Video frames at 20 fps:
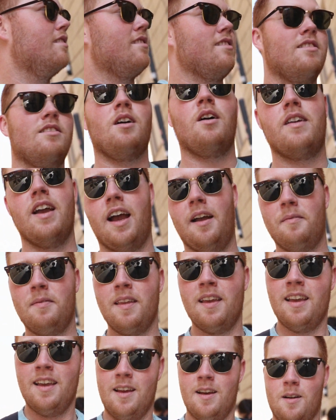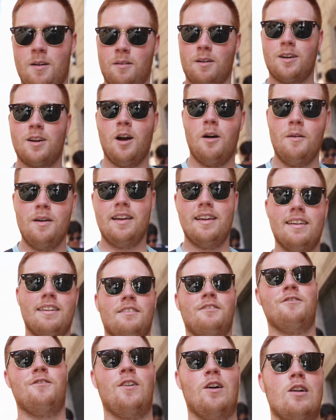singing. Okay. We're
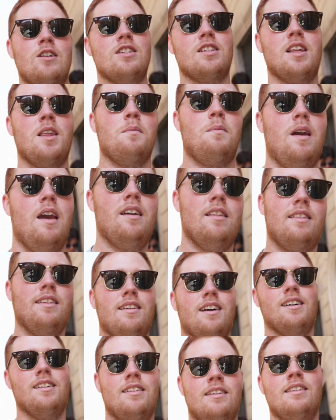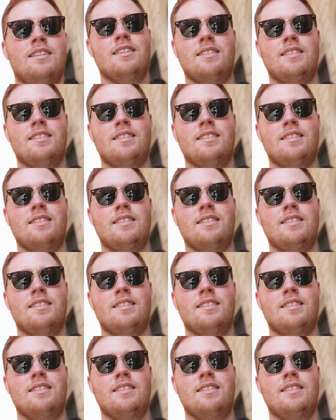going first to the Pantheon,